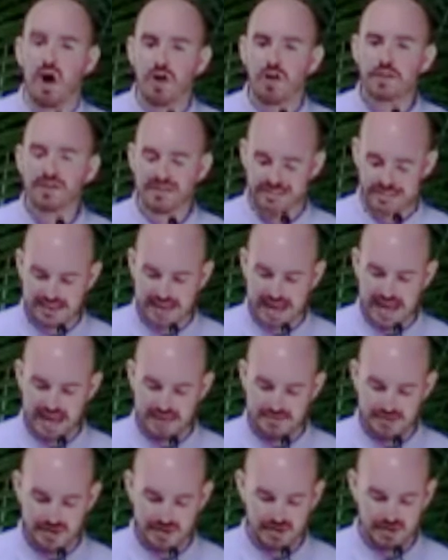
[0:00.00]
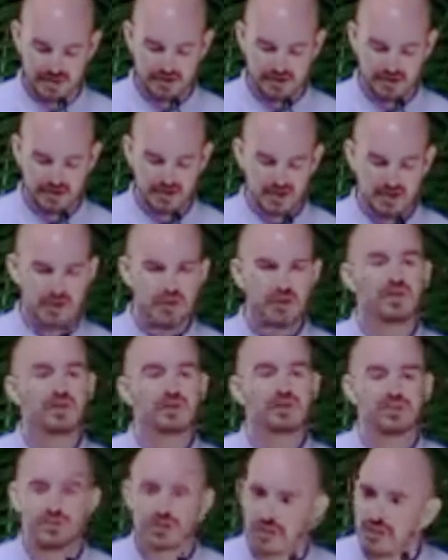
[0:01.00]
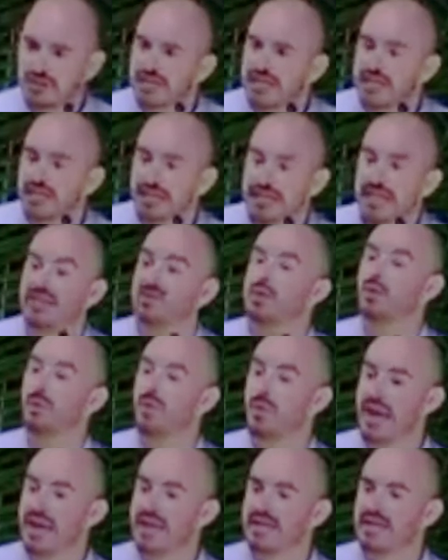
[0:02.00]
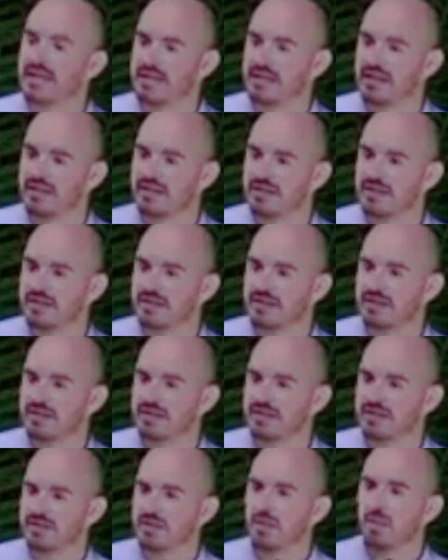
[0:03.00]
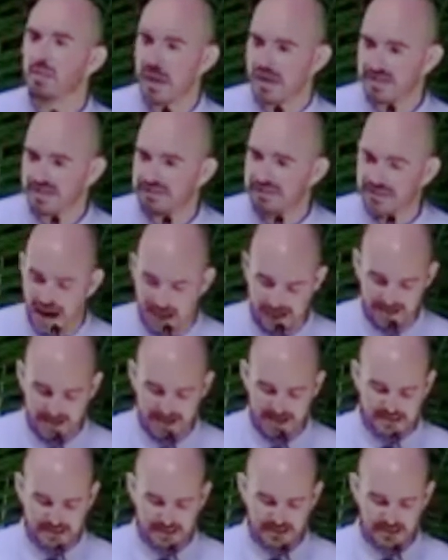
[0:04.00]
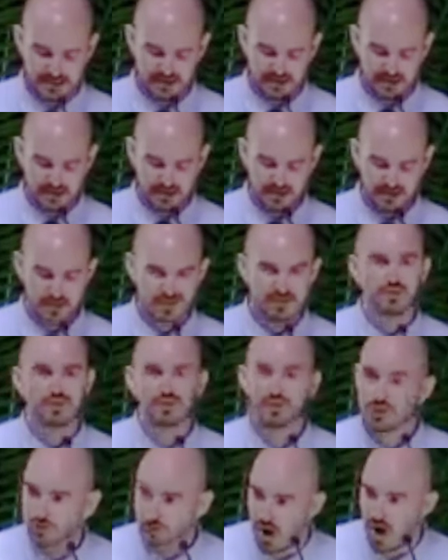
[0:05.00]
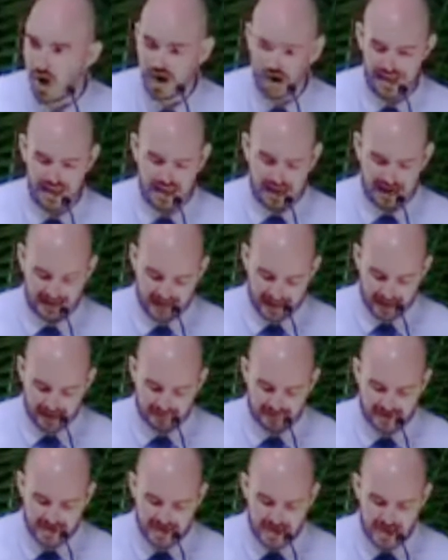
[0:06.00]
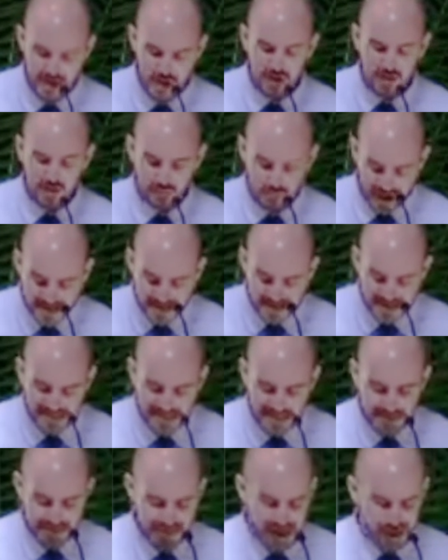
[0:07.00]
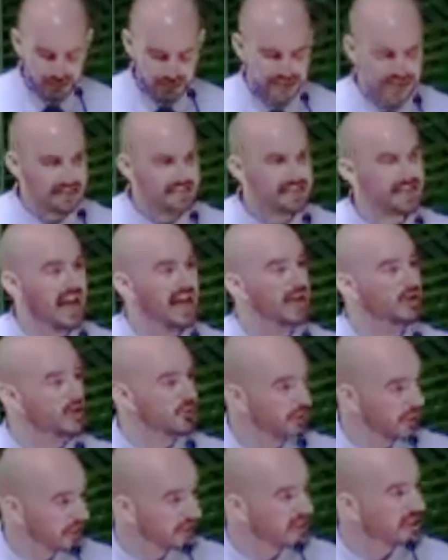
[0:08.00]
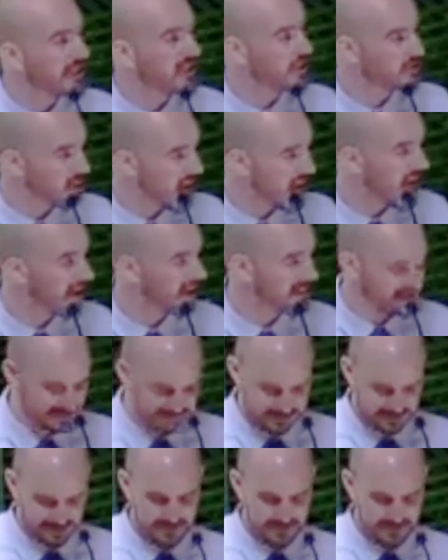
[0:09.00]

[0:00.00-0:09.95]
the same. Certainly the wind was violent, strong and heavy, rending the mountains and crushing rocks.